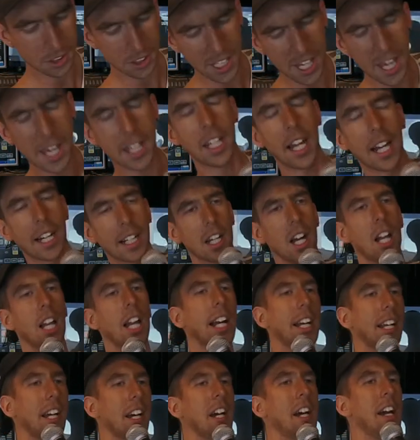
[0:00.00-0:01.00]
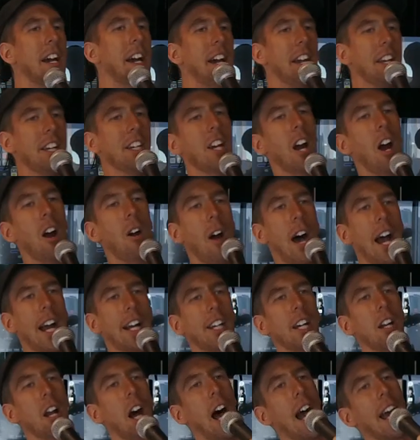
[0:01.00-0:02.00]
yeah, like like you know, I
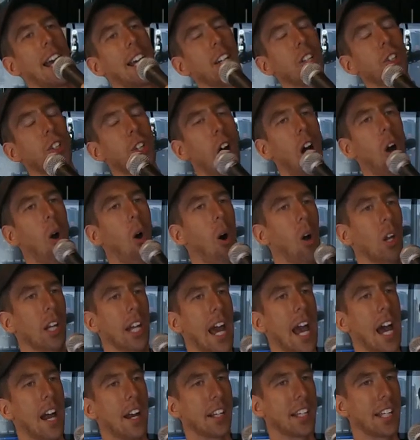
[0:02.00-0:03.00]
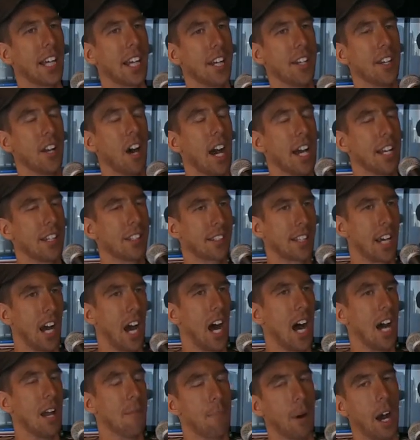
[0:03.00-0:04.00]
could I could go all out and get a nice
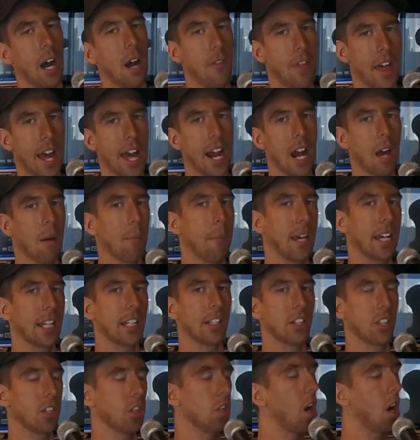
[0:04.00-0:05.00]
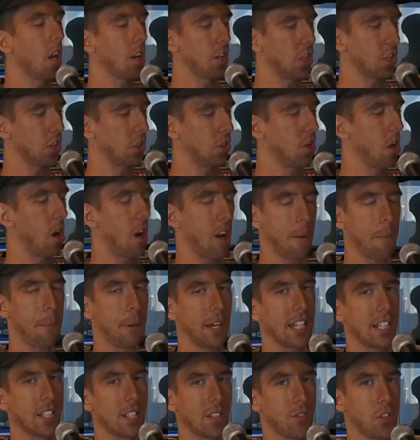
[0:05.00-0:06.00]
car and by that I mean not just not a
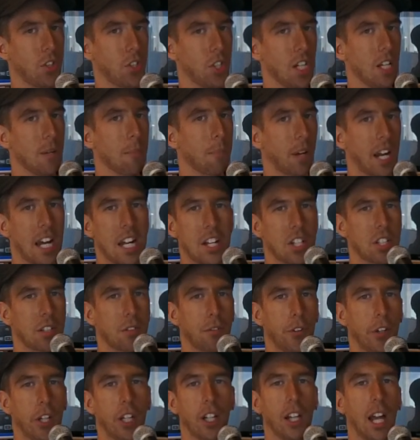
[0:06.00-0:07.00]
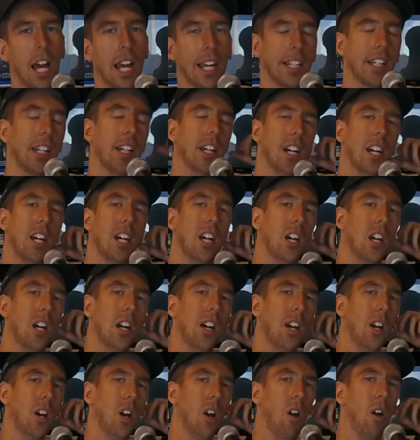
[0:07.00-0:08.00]
piece of shit, but I just feel like
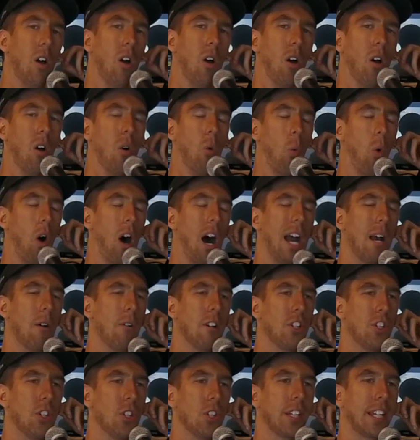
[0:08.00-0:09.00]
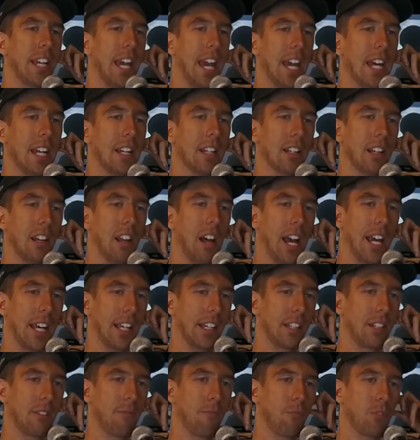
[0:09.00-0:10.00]
why would you get
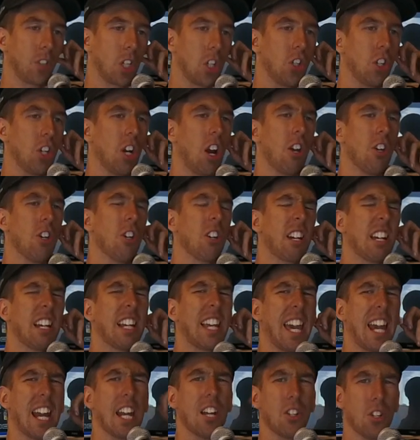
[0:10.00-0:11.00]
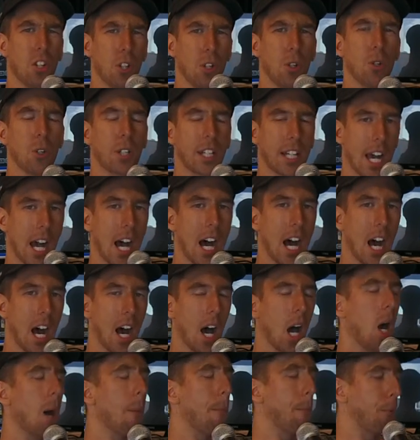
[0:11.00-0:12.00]
like cuz you know, you can get a new car,
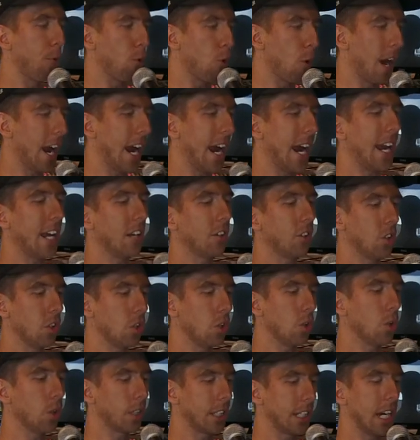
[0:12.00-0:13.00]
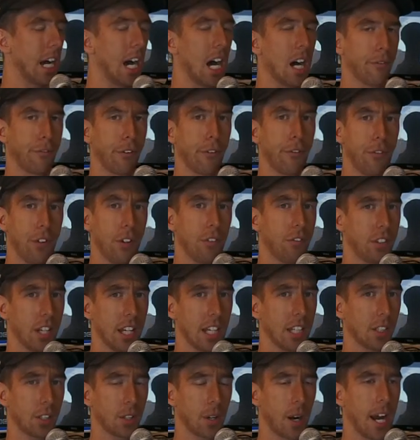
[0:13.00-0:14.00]
a brand new car for
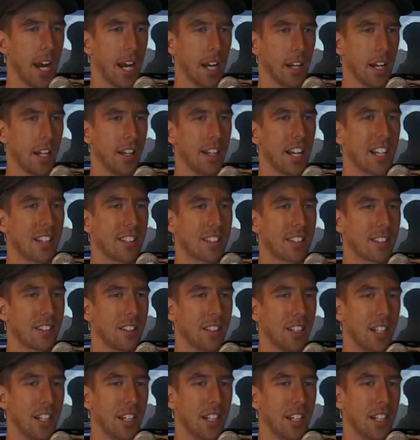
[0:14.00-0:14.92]
15 grand. And that's